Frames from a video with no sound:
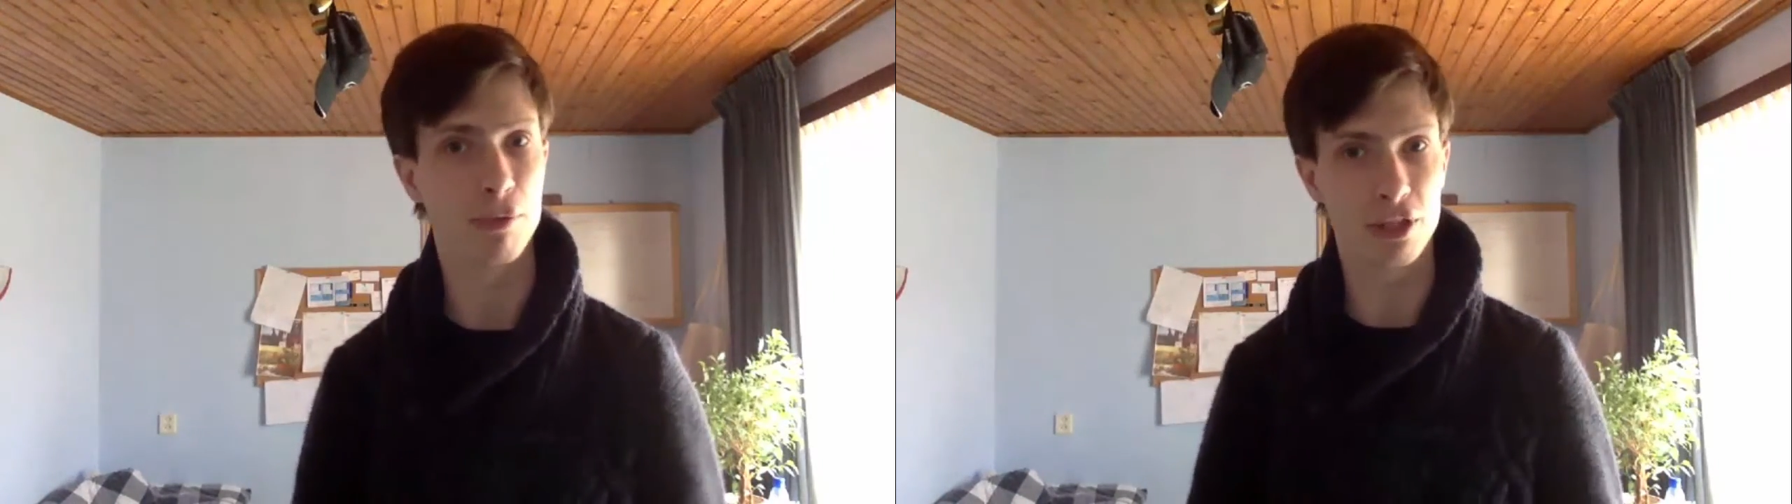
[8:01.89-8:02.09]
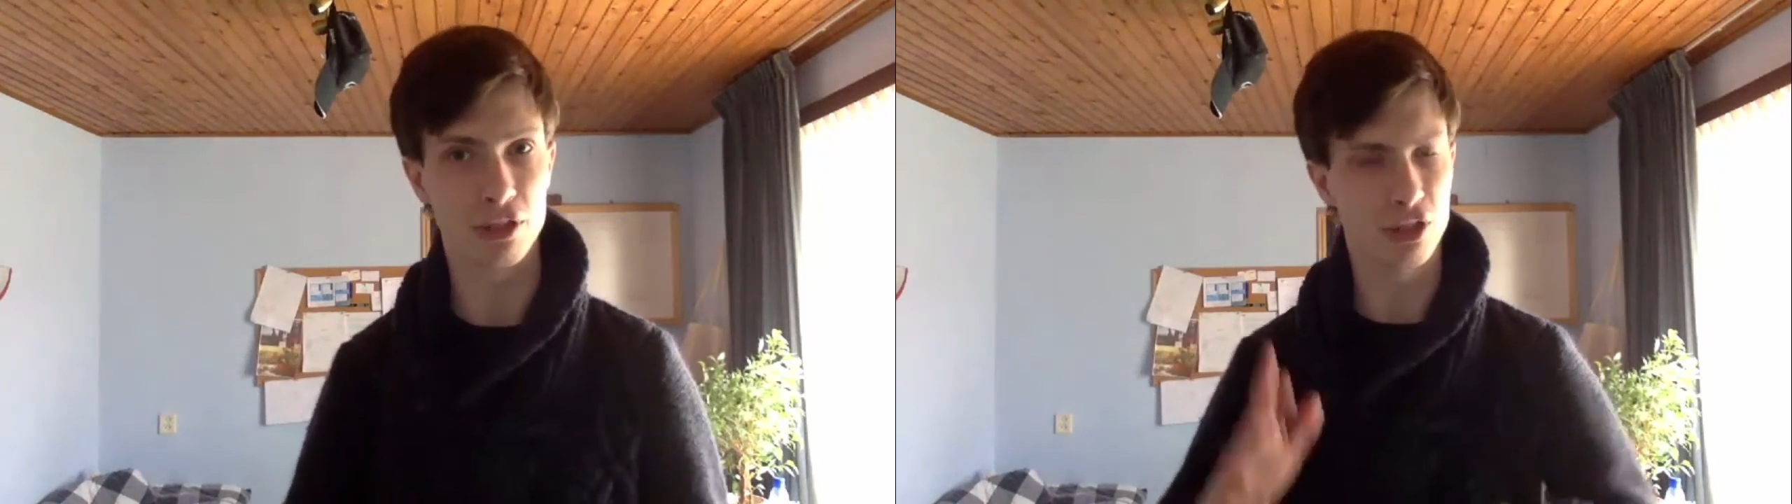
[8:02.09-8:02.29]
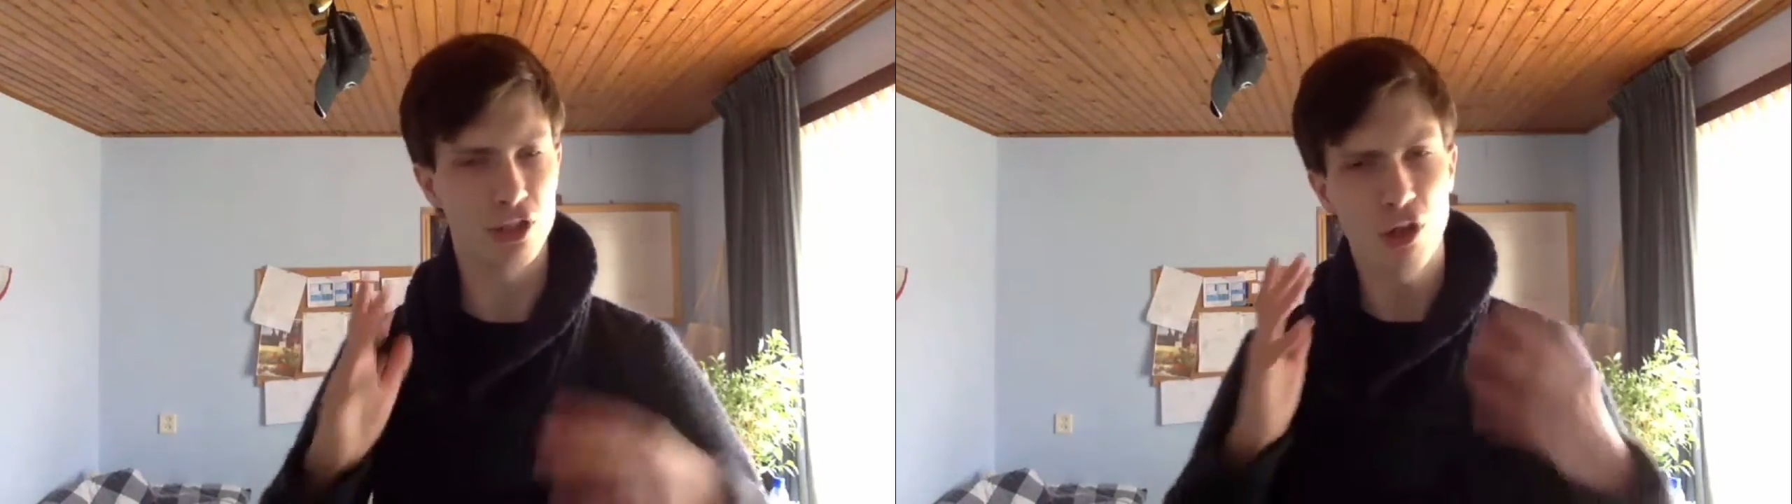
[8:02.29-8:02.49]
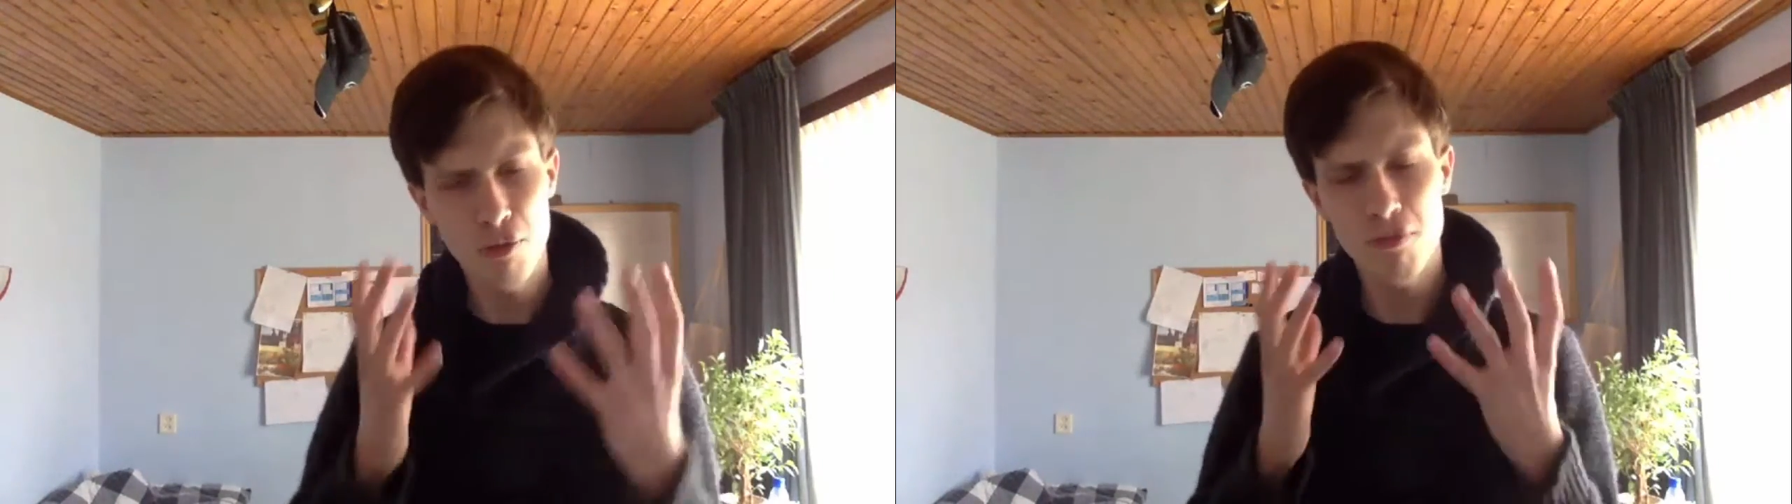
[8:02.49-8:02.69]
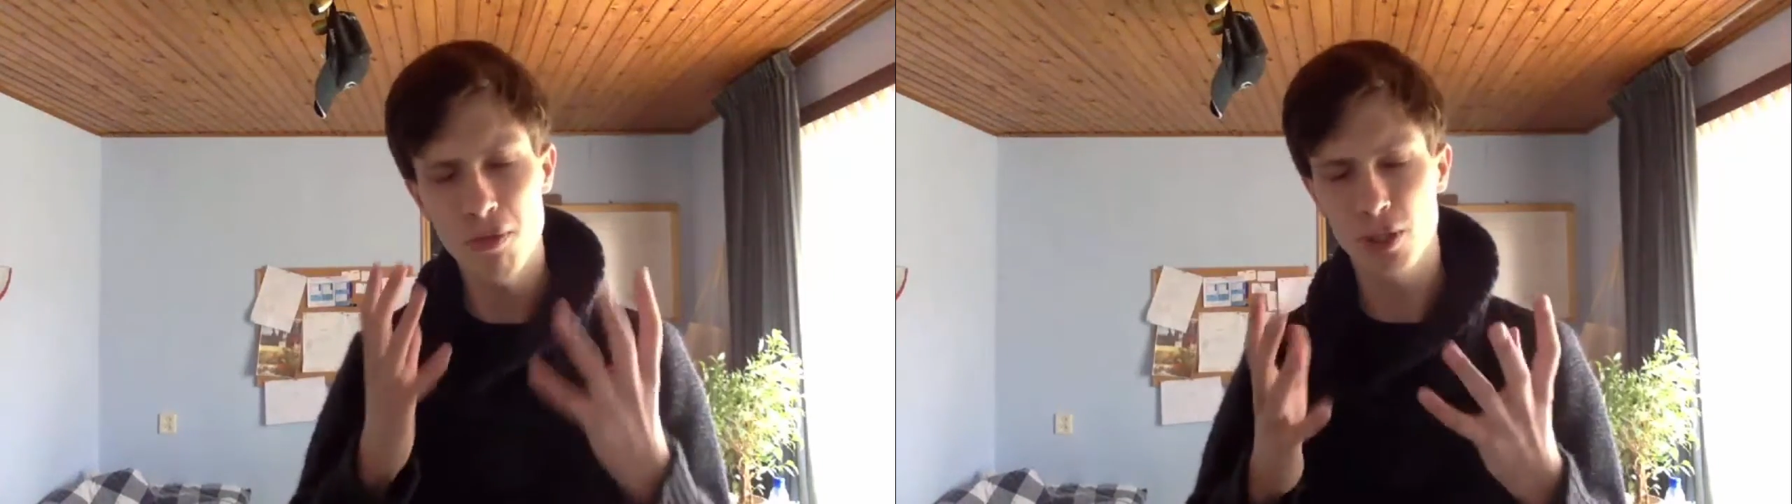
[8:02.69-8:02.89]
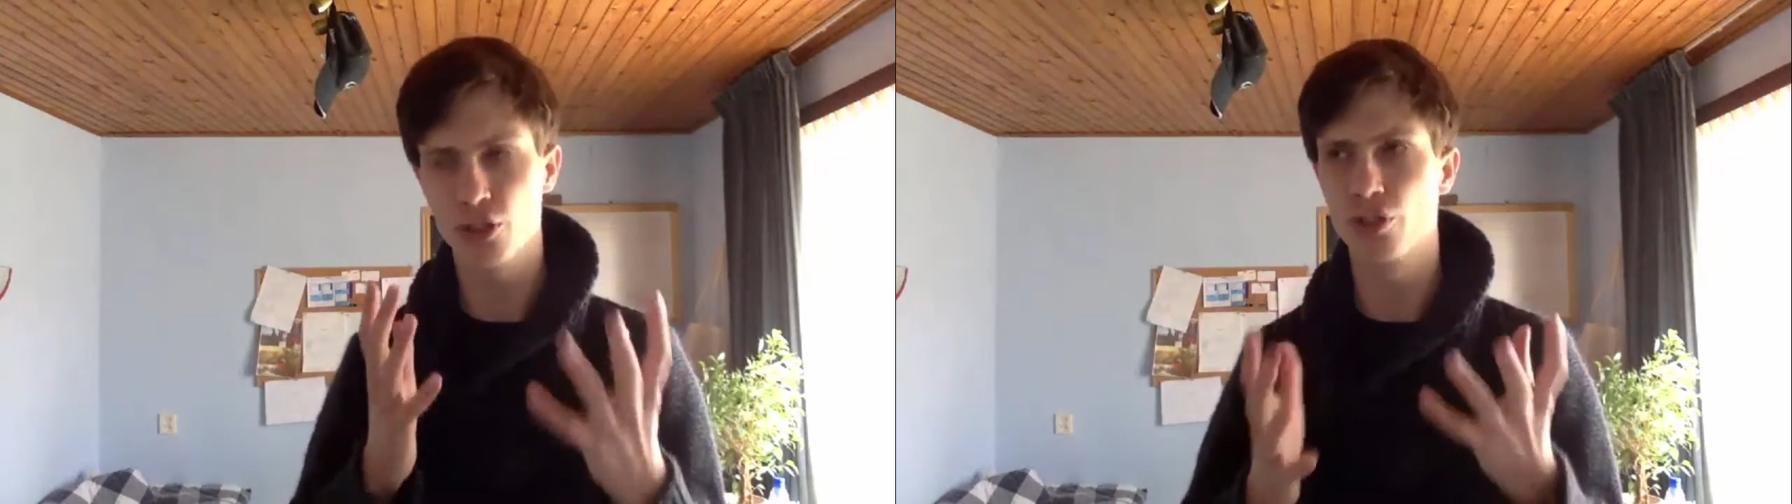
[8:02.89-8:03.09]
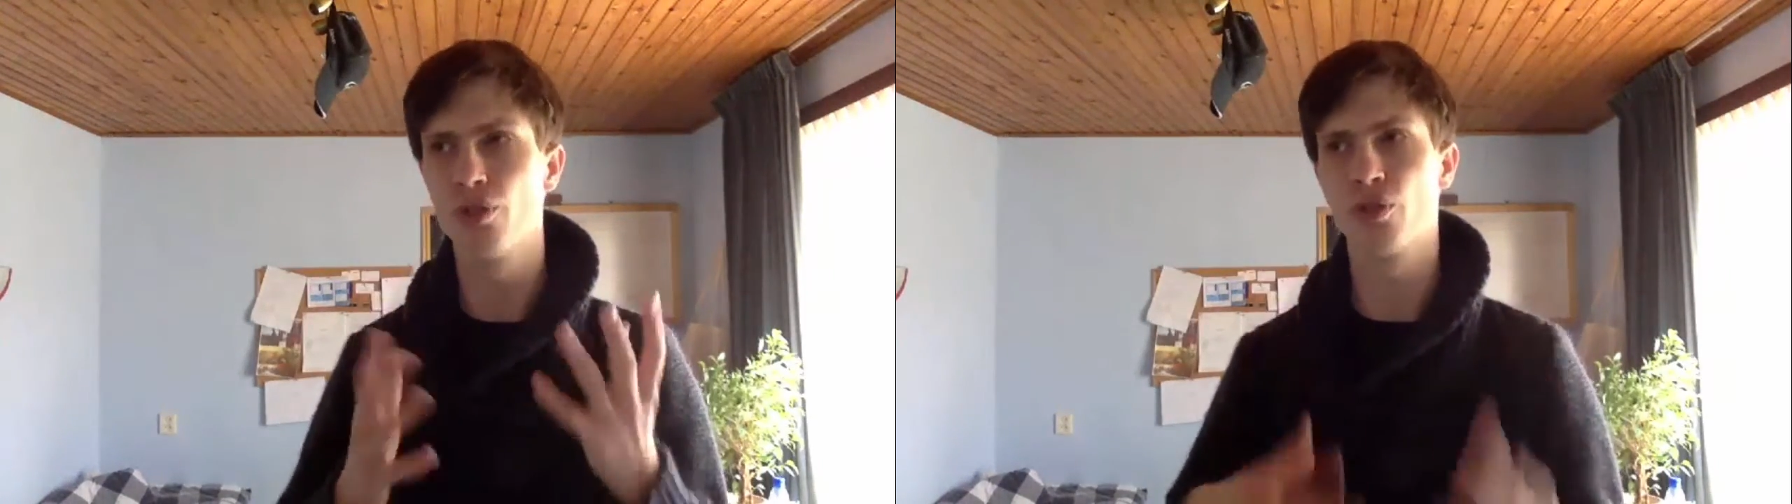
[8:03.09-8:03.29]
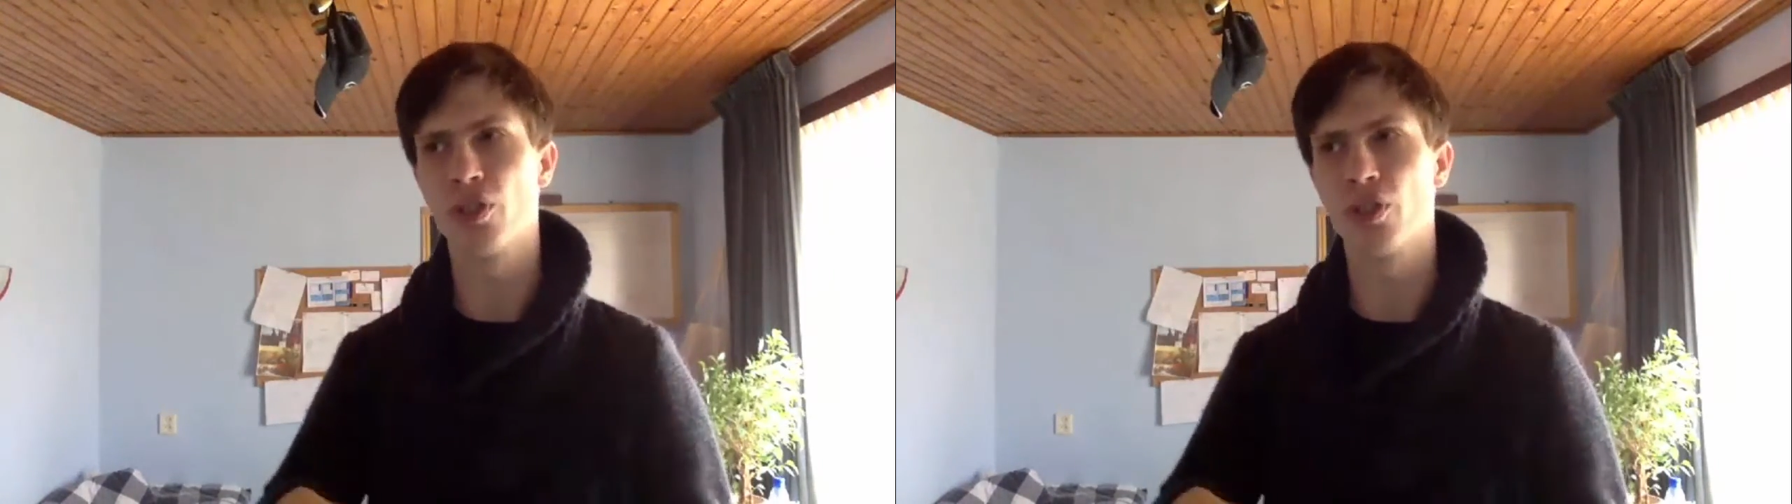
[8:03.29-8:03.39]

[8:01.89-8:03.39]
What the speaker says: because it's so much used